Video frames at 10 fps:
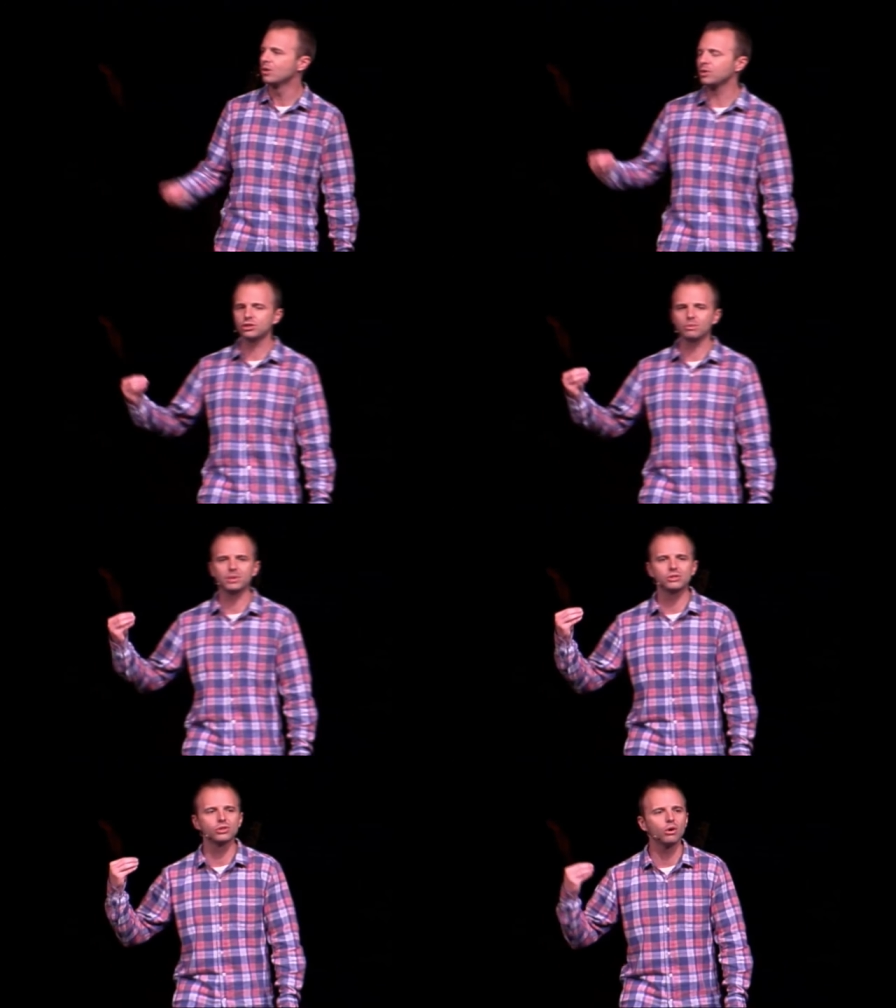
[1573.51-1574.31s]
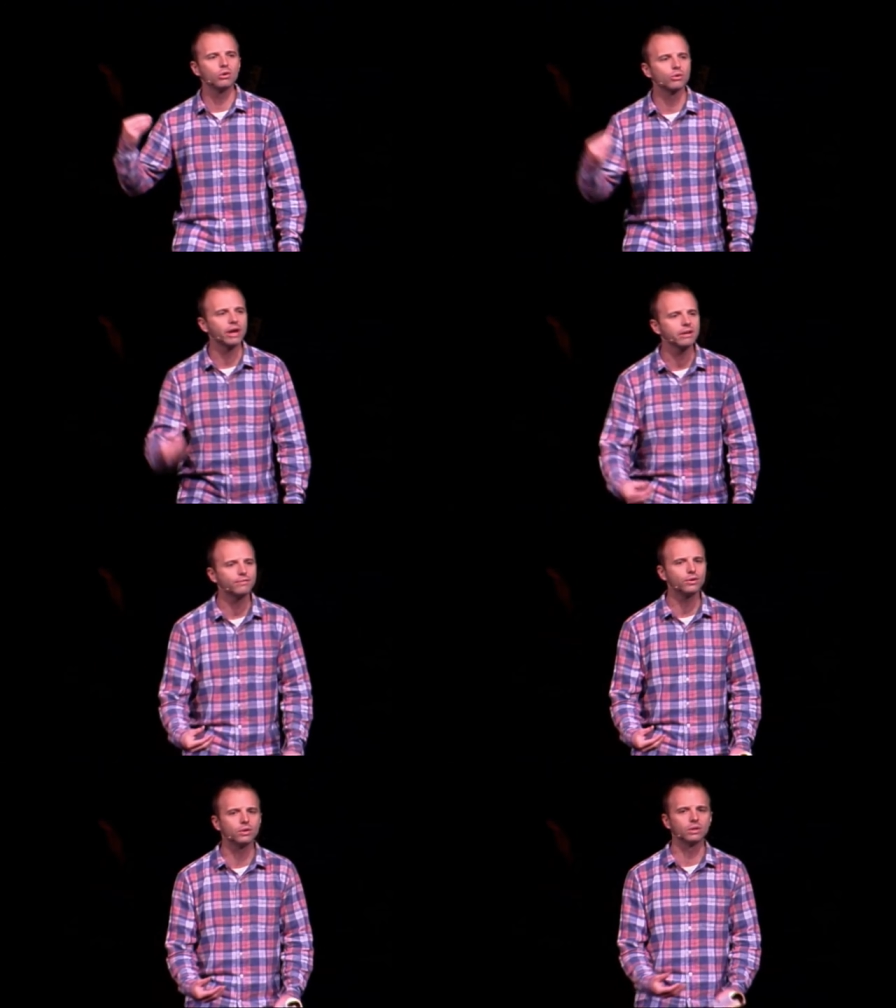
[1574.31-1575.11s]
We should be so
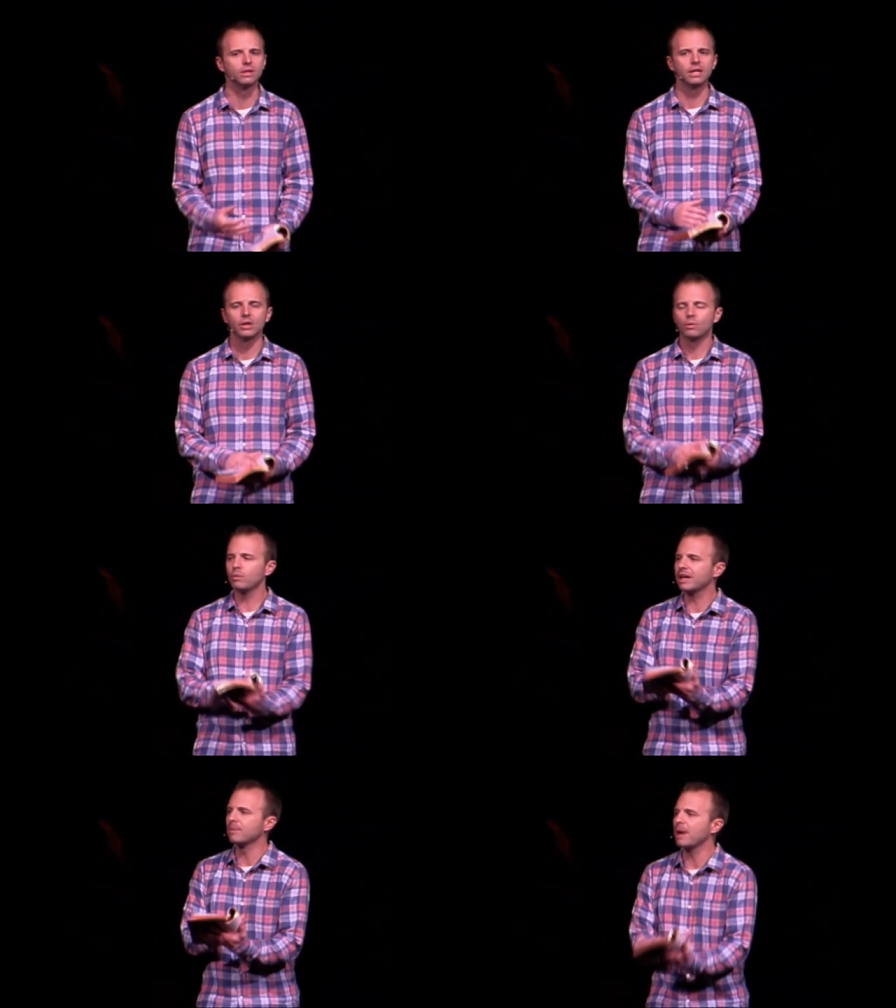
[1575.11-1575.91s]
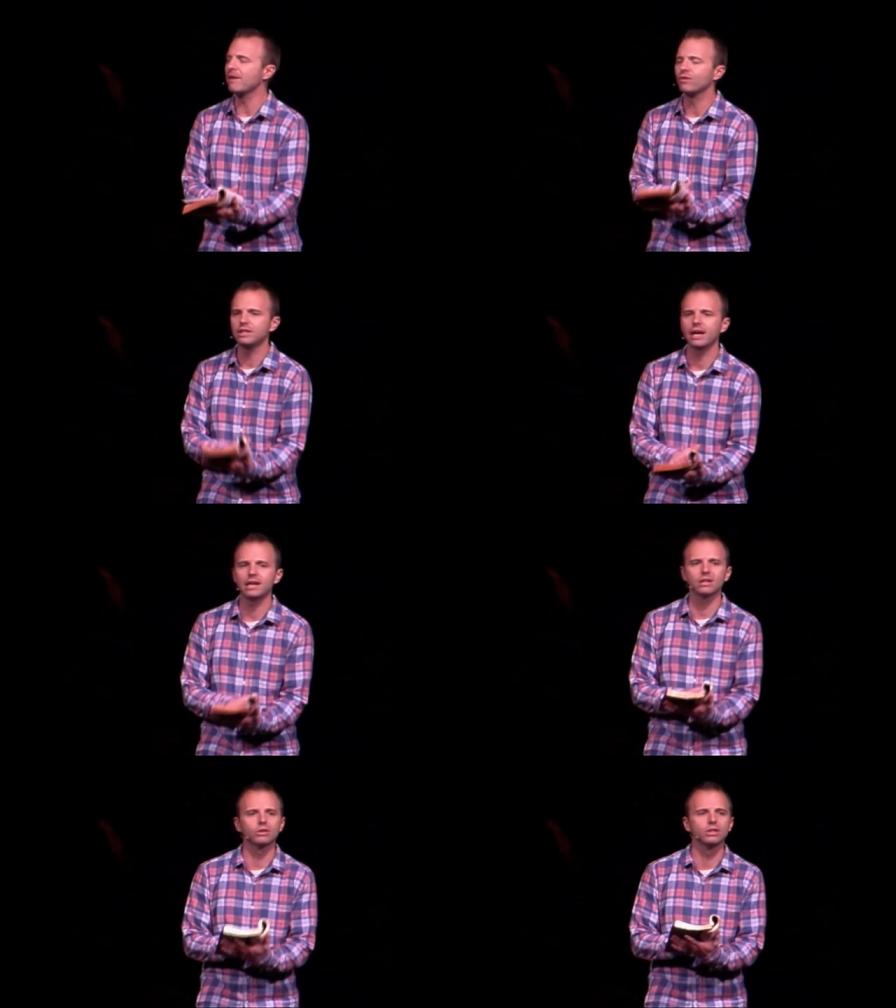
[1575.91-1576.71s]
grateful. We wake up every day and go,